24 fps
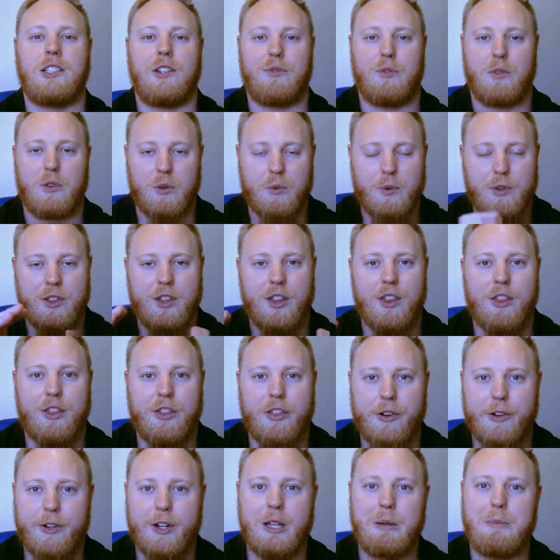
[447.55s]
If you're within
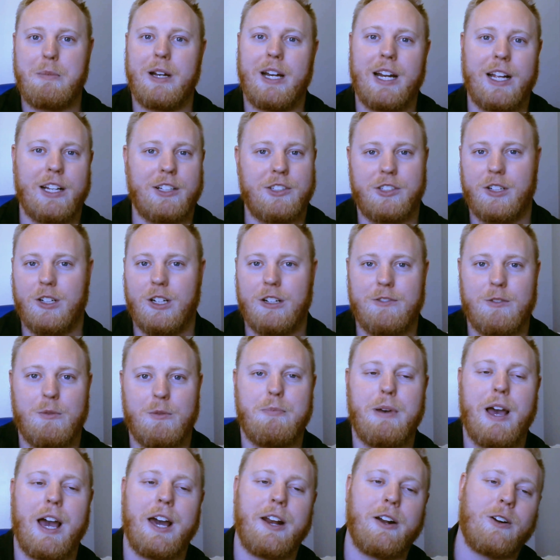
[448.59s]
30 minutes, you're even
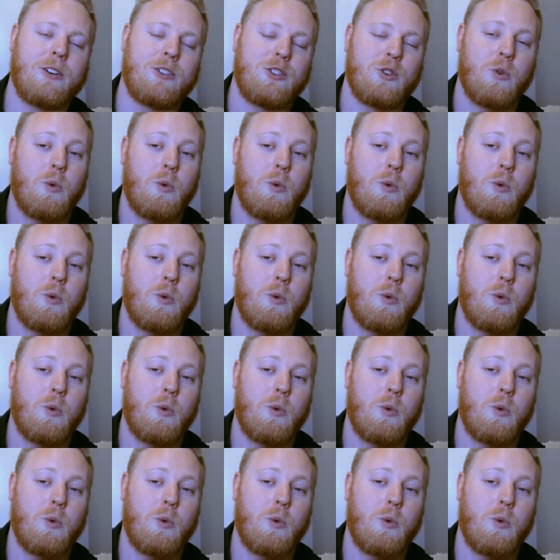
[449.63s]
better.